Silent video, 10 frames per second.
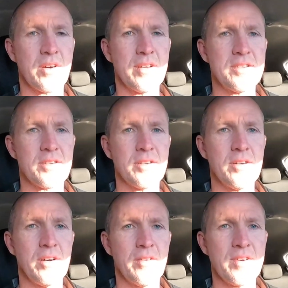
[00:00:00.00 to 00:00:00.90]
grown
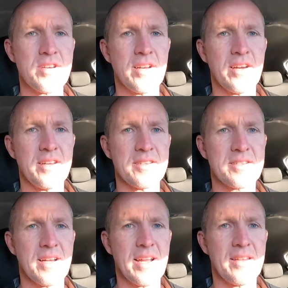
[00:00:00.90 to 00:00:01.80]
into. I originally only
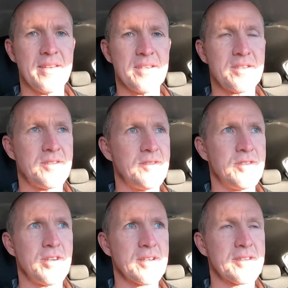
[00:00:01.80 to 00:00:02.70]
started this
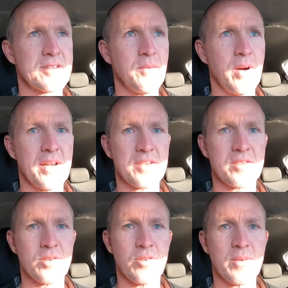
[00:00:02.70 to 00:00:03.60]
just as a way of
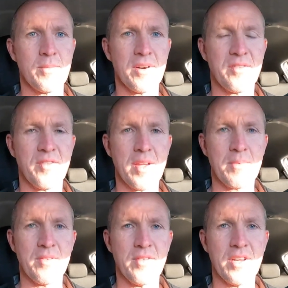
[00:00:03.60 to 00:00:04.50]
storing my
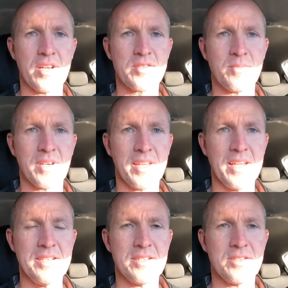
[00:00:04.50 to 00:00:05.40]
family videos of my
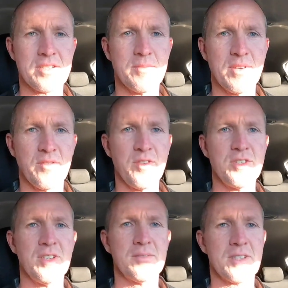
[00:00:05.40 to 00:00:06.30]
kids and just a bit of
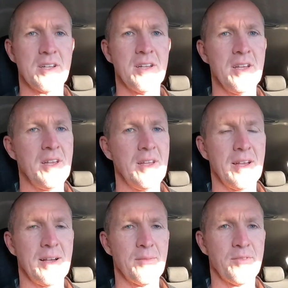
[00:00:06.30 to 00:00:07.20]
fishing. So
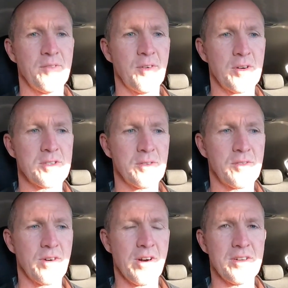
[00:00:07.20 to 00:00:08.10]
for it to
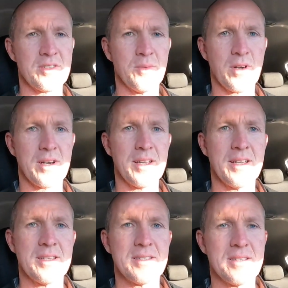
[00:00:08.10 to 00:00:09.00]
have grown into what it
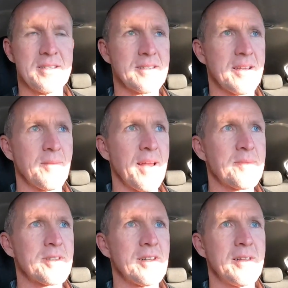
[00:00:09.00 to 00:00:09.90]
is
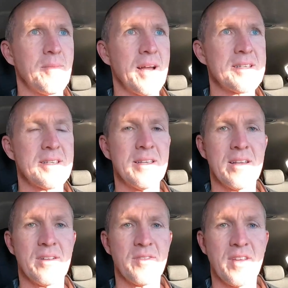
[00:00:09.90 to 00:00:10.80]
absolutely amazing.
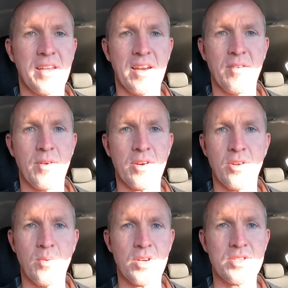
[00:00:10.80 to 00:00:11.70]
And I thank everyone
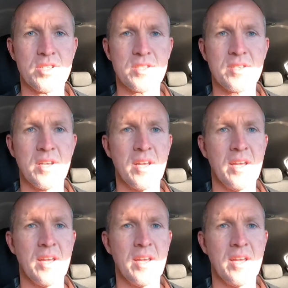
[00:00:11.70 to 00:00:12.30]
who watches.